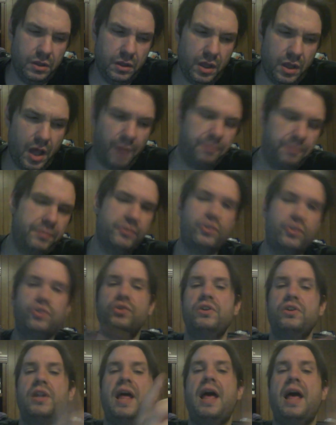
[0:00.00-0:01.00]
Up
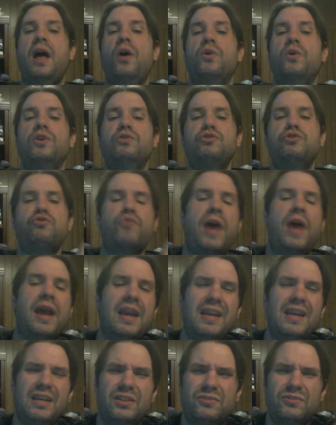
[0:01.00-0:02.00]
to now, he was
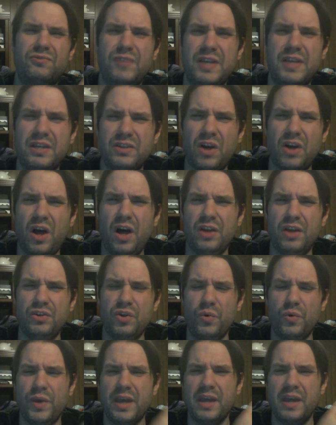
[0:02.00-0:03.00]
dragging his feet on
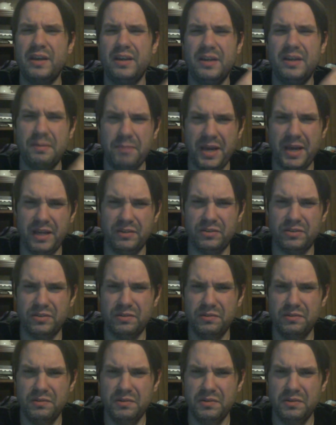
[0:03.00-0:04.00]
doing any debates.
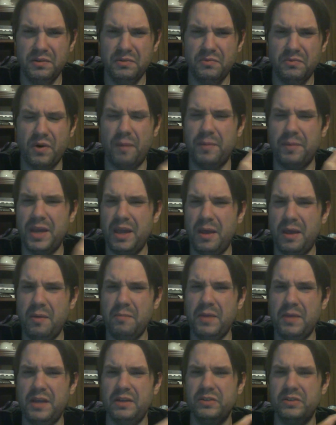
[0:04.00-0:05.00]
From
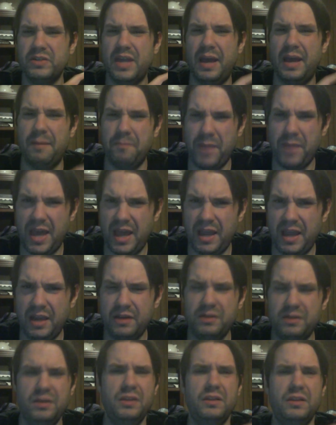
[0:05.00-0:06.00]
him and his
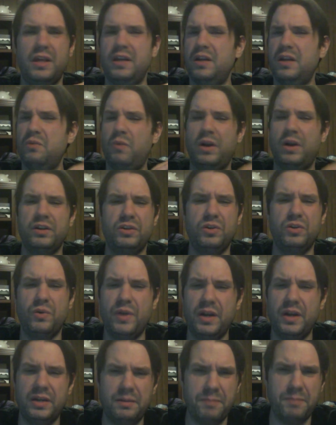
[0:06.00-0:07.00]
campaign, they didn't want to do
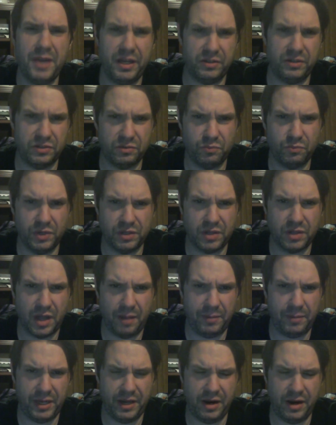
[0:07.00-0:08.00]
any debates with
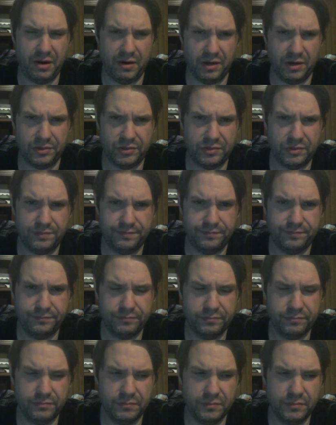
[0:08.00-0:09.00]
Kamala Harris.
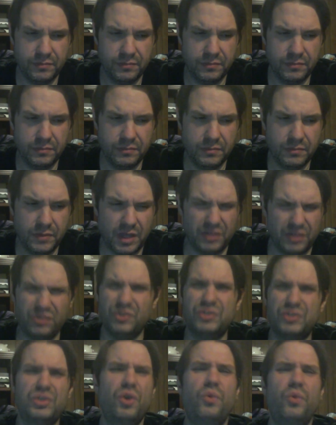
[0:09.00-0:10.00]
Because he
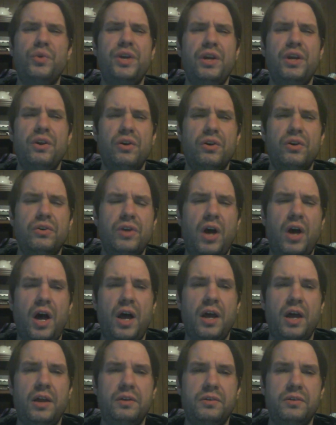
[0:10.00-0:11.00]
was so geared
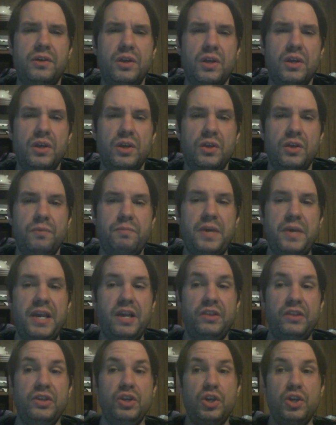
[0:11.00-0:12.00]
on
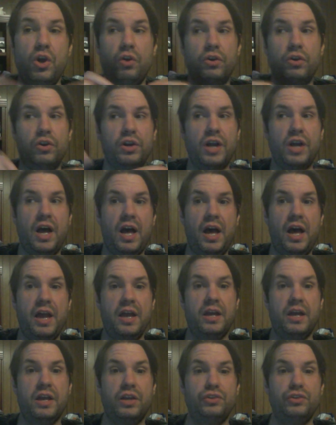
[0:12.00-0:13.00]
being the younger guy
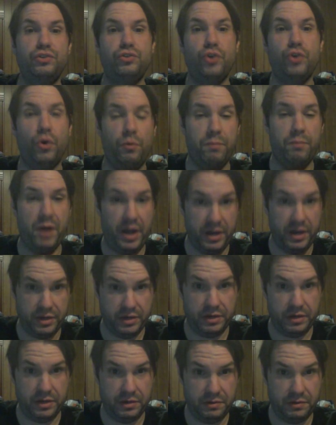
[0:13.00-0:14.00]
against Joe Biden.